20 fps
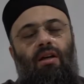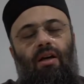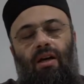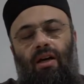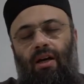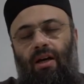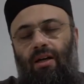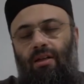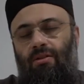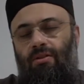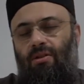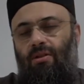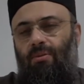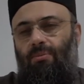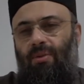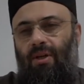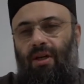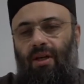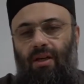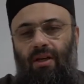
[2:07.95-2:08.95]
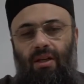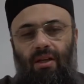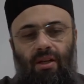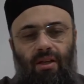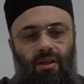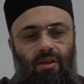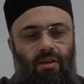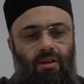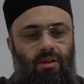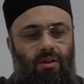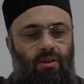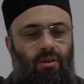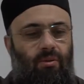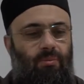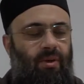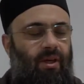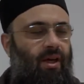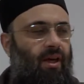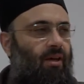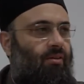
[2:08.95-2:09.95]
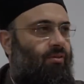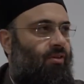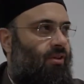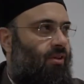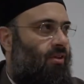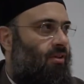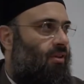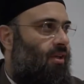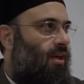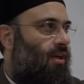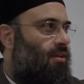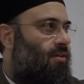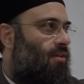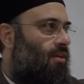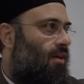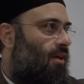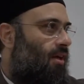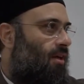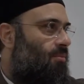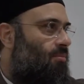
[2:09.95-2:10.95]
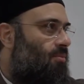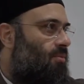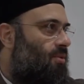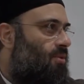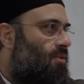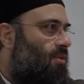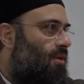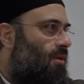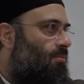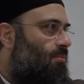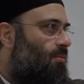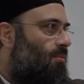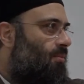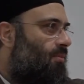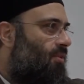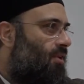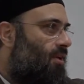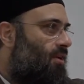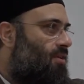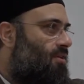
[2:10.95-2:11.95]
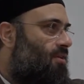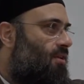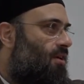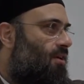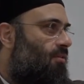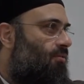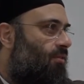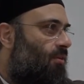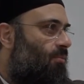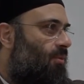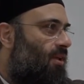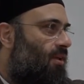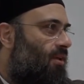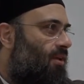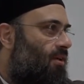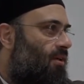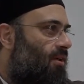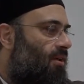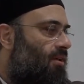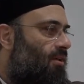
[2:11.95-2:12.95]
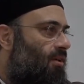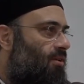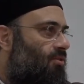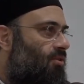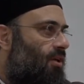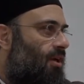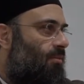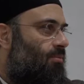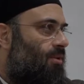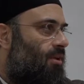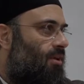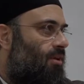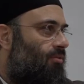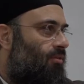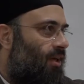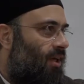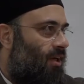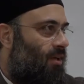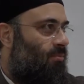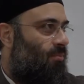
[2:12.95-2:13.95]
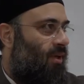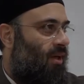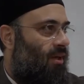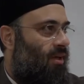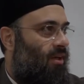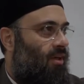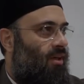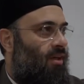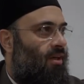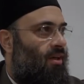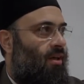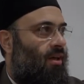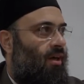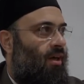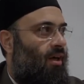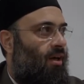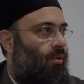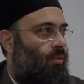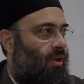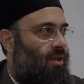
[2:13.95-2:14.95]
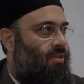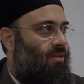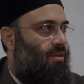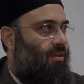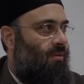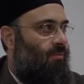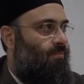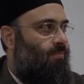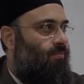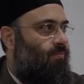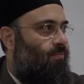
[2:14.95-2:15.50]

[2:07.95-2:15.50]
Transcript: And you may have heard last time some things that are familiar in the chapter of hikmah, wisdom,